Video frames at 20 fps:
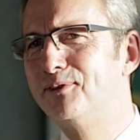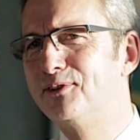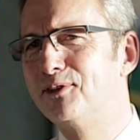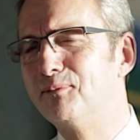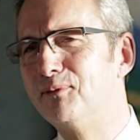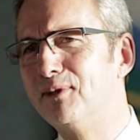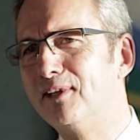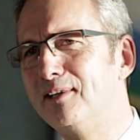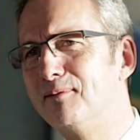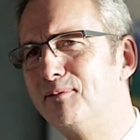
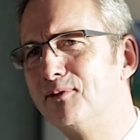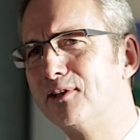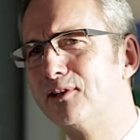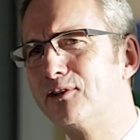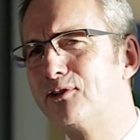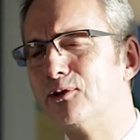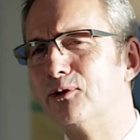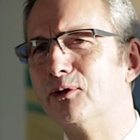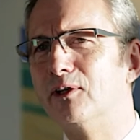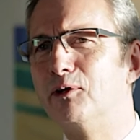names that
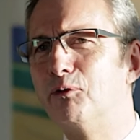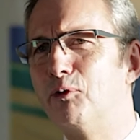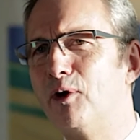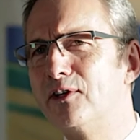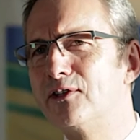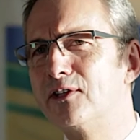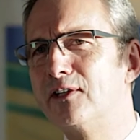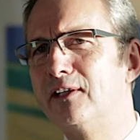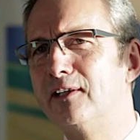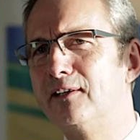certainly
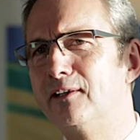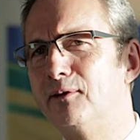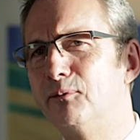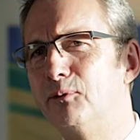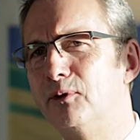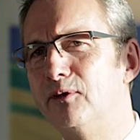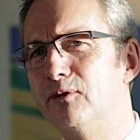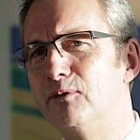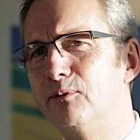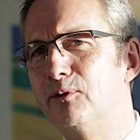resonated
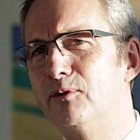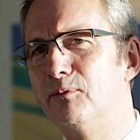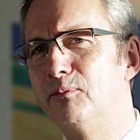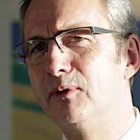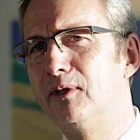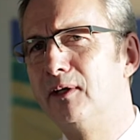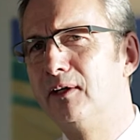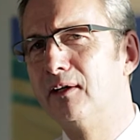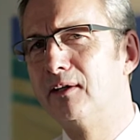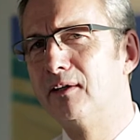with
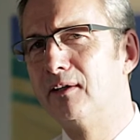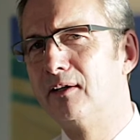me,